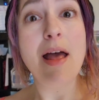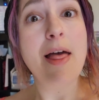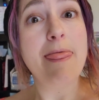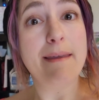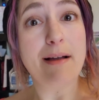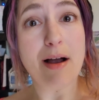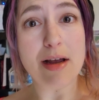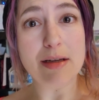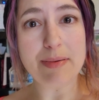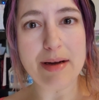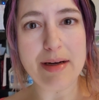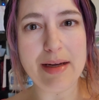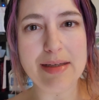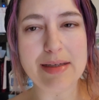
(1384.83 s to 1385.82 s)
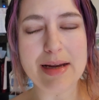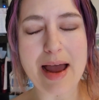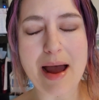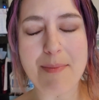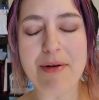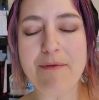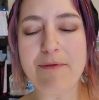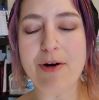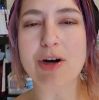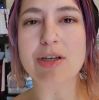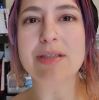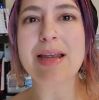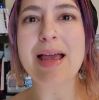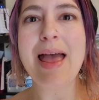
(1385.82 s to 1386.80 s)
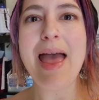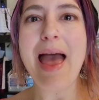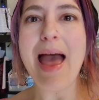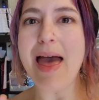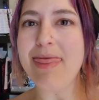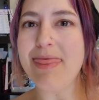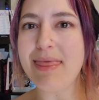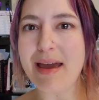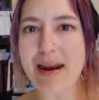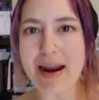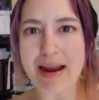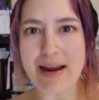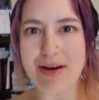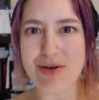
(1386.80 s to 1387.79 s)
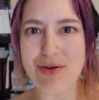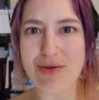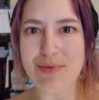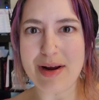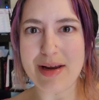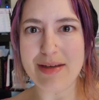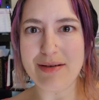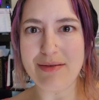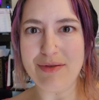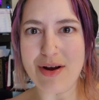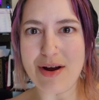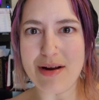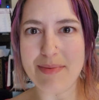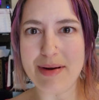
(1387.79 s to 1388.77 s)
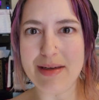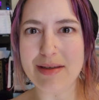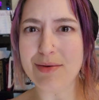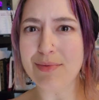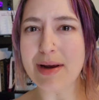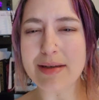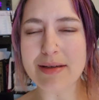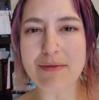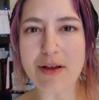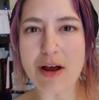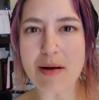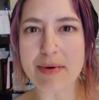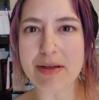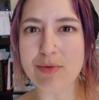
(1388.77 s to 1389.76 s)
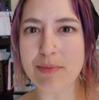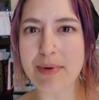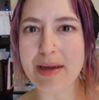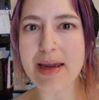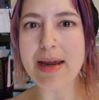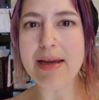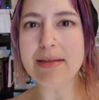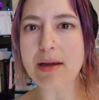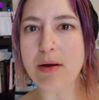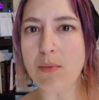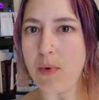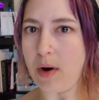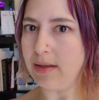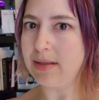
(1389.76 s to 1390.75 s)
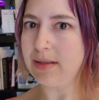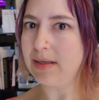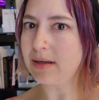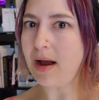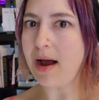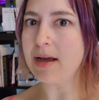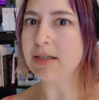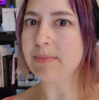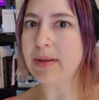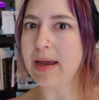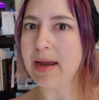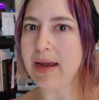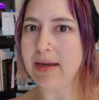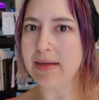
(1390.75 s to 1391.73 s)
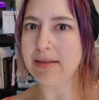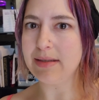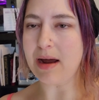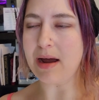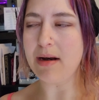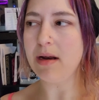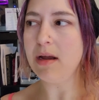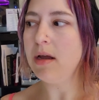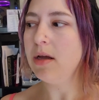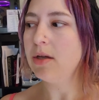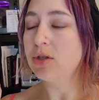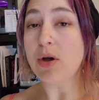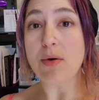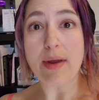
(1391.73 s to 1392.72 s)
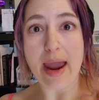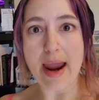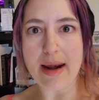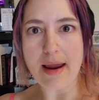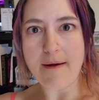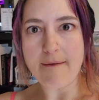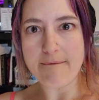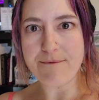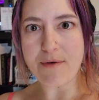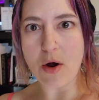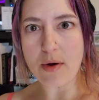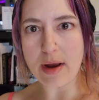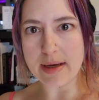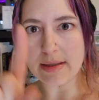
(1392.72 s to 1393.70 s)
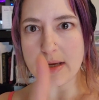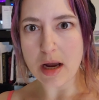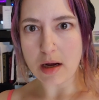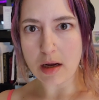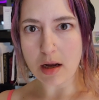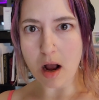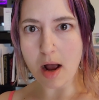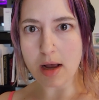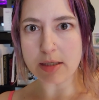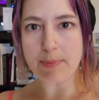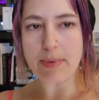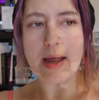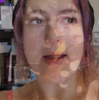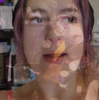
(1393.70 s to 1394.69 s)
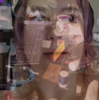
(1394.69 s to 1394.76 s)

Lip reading: The cosplay needs to happen first, and then I can do the rest of Vlogmas. The rest of Vlogmas will be easy once this cosplay is done. So Katie, focus, cosplay.